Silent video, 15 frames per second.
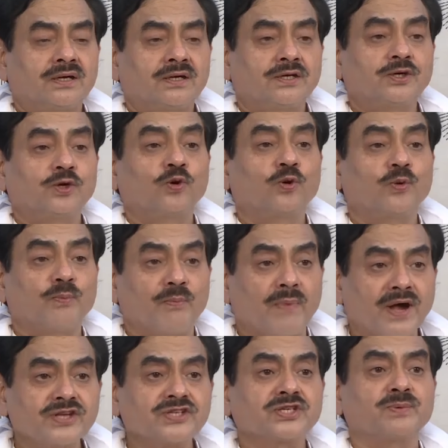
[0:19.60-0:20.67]
you
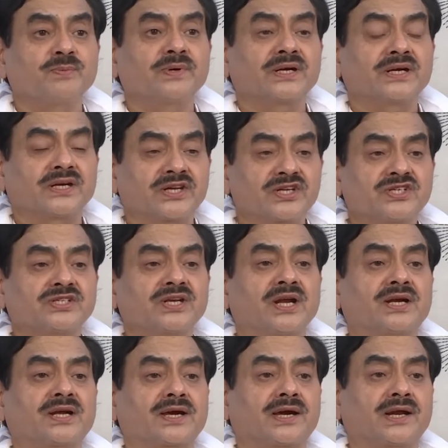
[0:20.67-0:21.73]
must be
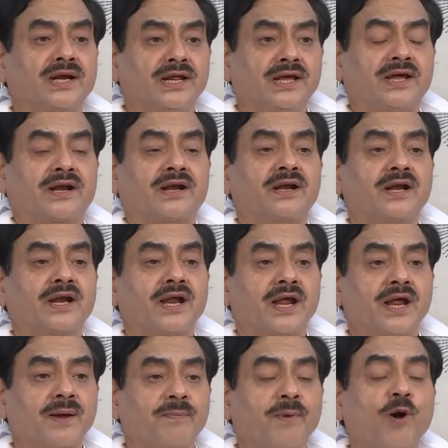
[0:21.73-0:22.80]
crystal clear
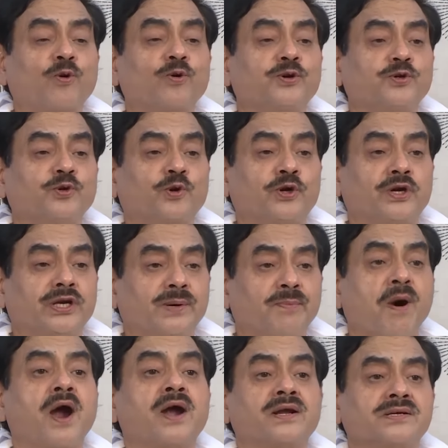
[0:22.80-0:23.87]
about your
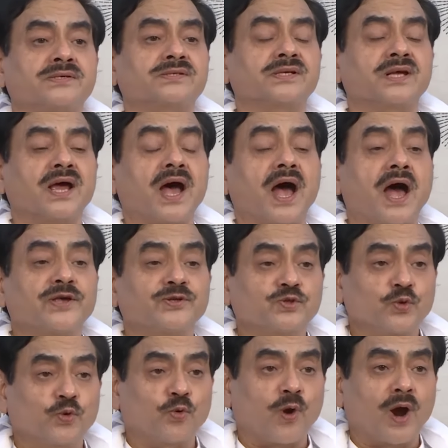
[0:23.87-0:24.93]
demands as
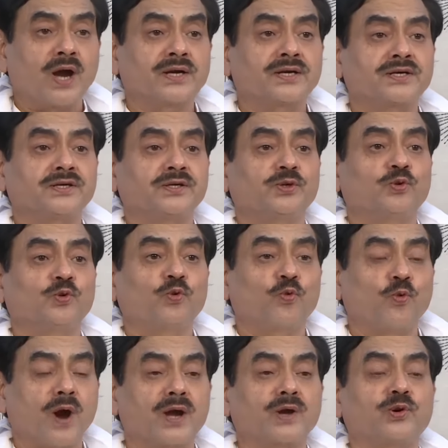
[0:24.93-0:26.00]
to what you
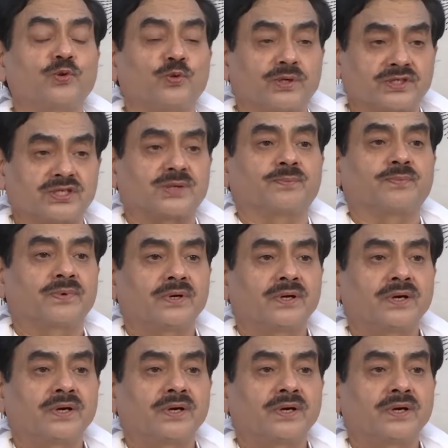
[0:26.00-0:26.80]
want to achieve.